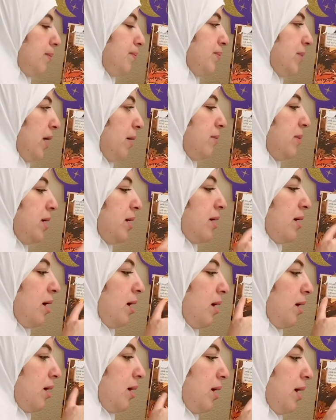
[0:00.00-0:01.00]

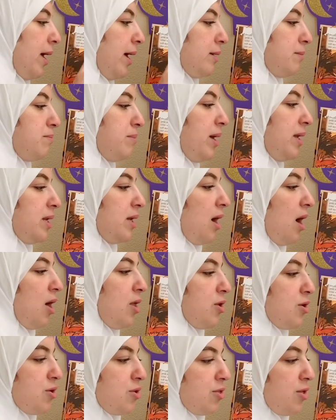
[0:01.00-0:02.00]
Amira had many
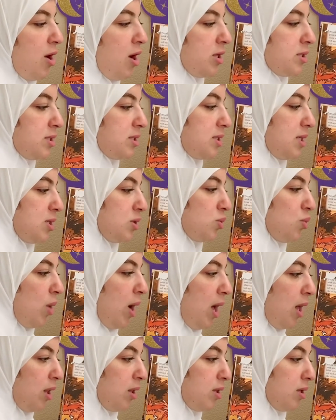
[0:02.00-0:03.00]
other thoughts as
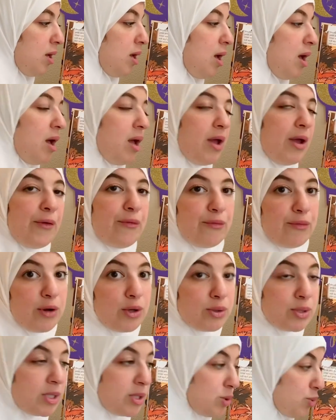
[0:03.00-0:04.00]
well. If roses